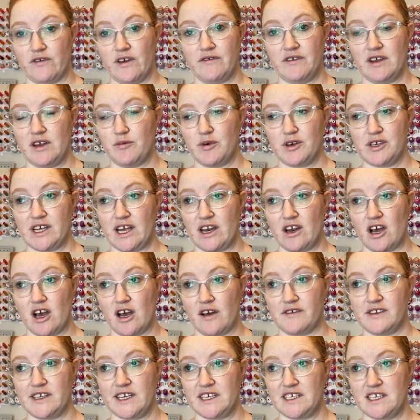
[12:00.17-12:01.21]
50%
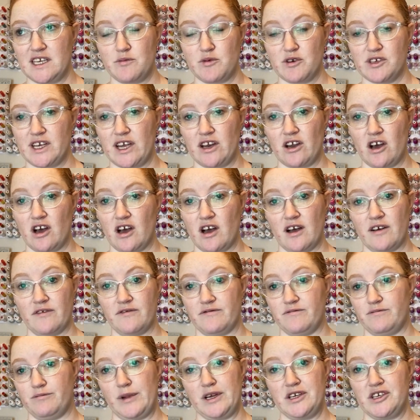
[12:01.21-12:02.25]
off, 60%
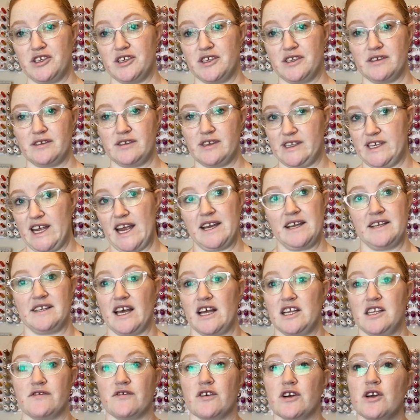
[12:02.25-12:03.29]
off, bunch of 10
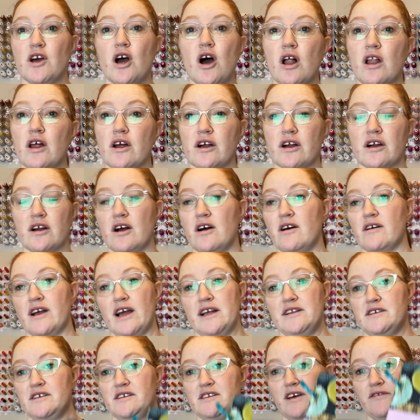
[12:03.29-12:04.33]
designs for $1, all
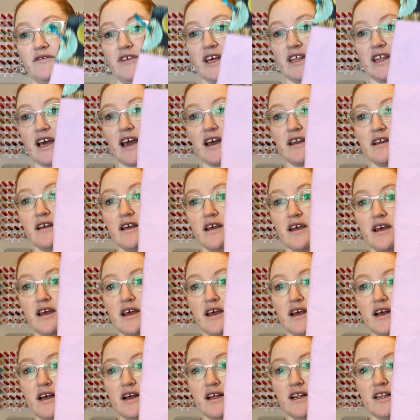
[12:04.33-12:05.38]
kinds of stuff like that.
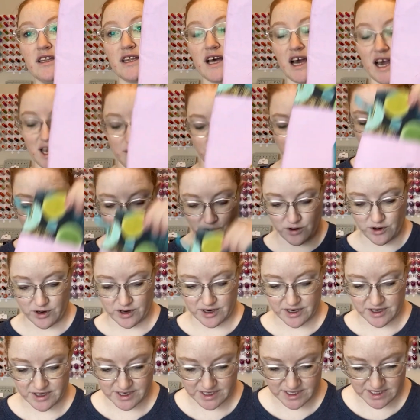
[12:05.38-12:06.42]
Lime
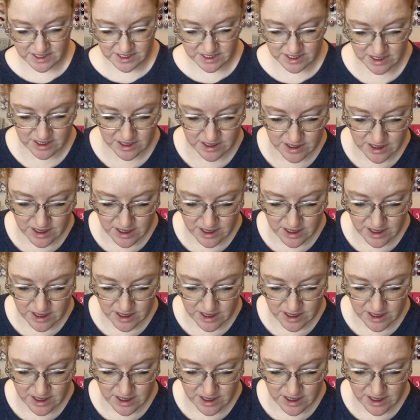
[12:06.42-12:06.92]
yours.